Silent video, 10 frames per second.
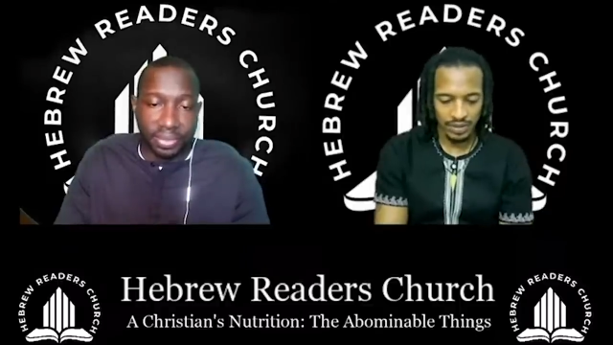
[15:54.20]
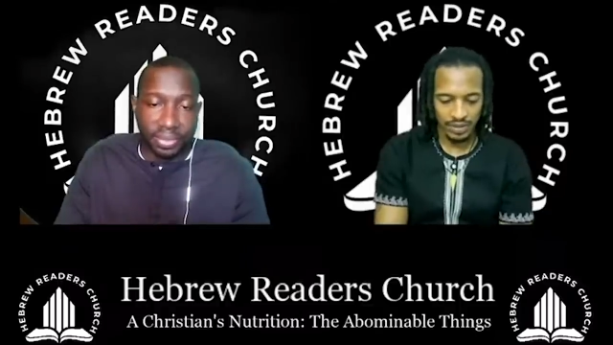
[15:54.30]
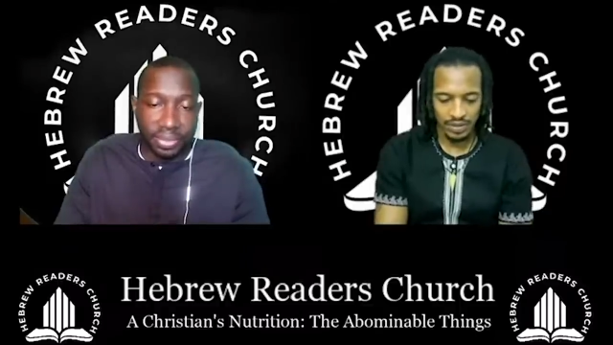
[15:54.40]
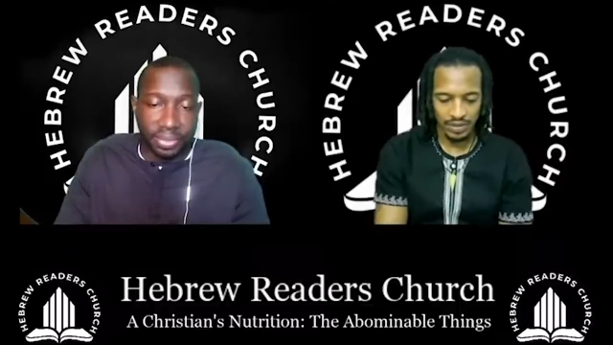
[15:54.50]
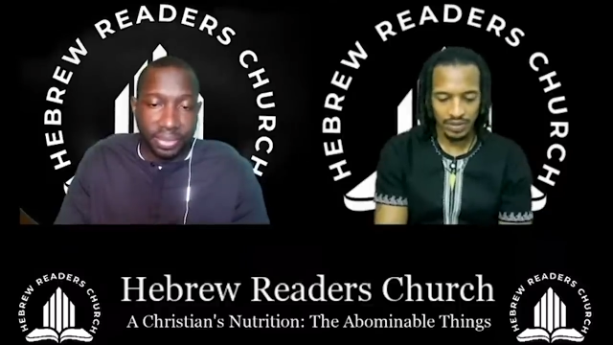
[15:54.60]

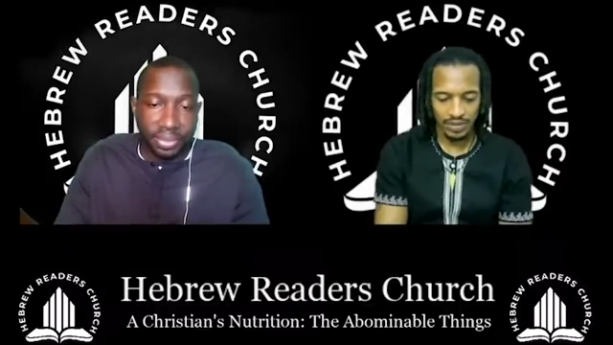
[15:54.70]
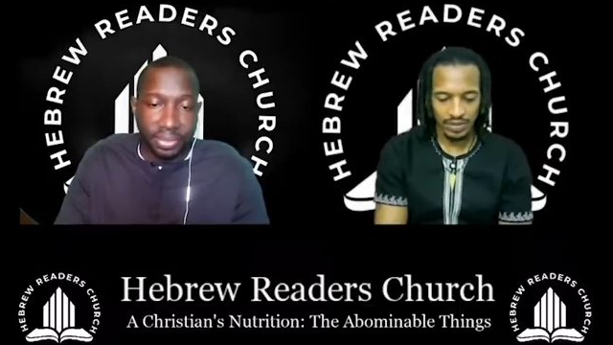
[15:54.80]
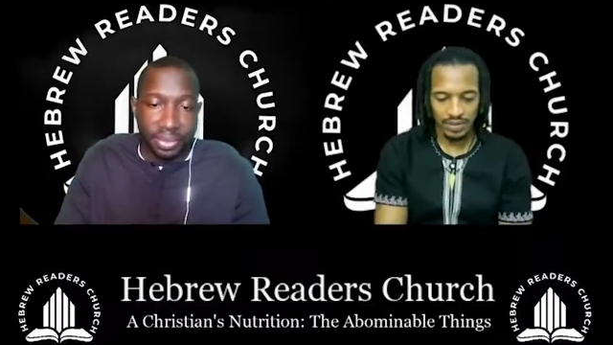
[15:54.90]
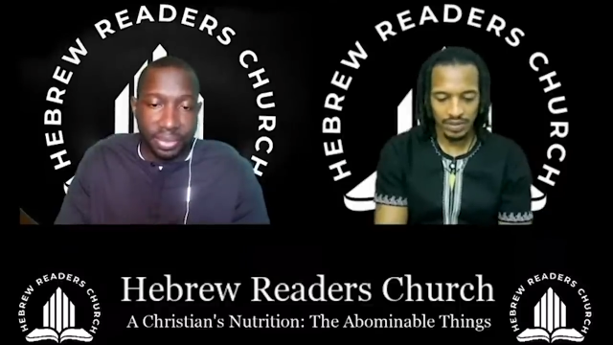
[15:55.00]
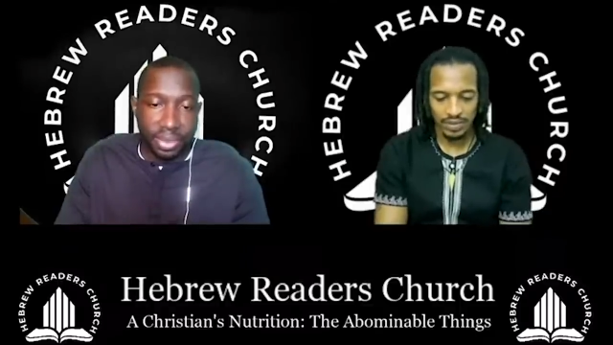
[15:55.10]

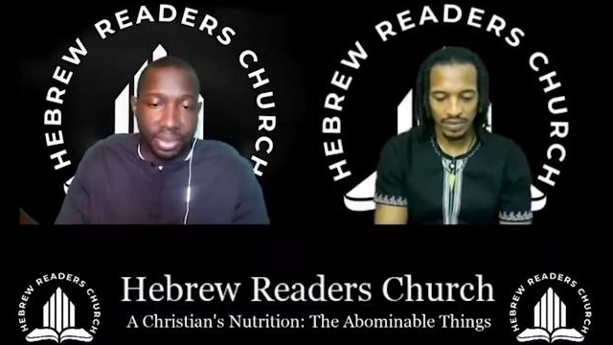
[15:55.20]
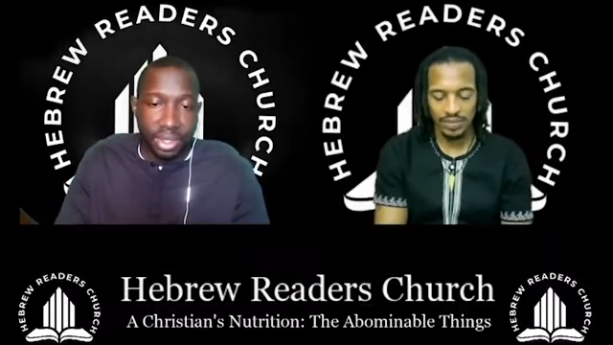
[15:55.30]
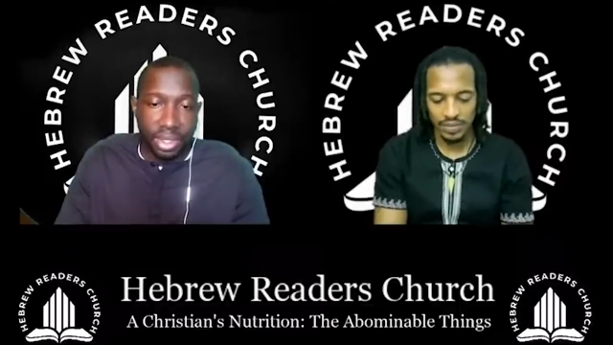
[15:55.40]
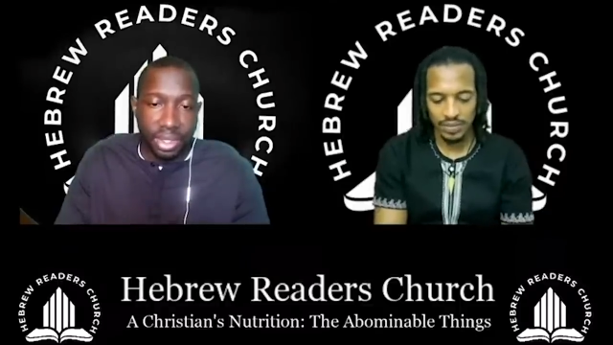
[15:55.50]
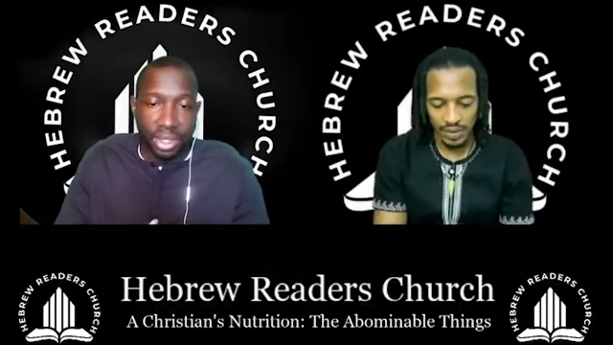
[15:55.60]

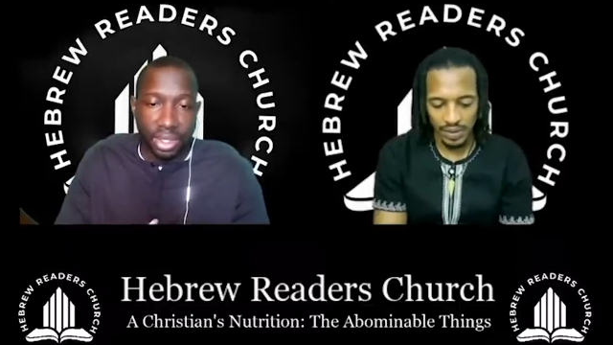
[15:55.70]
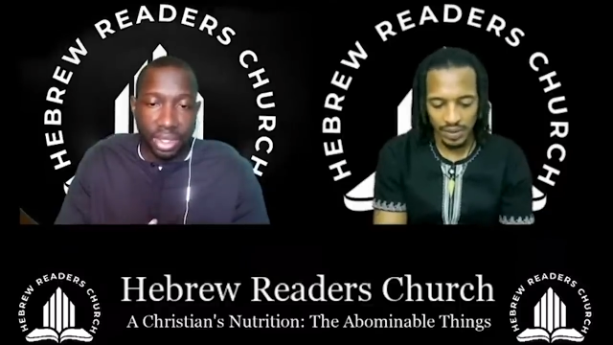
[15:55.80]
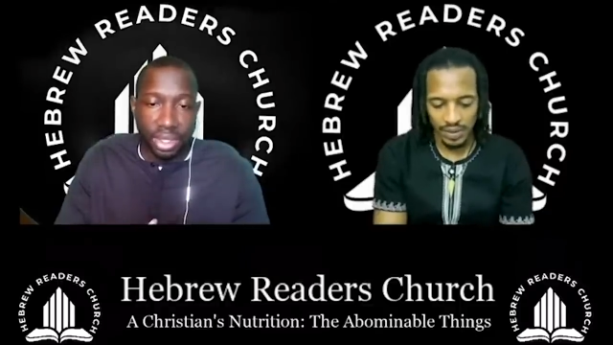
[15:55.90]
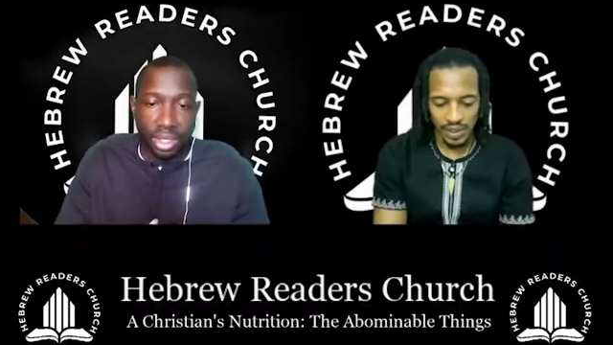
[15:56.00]
(silence)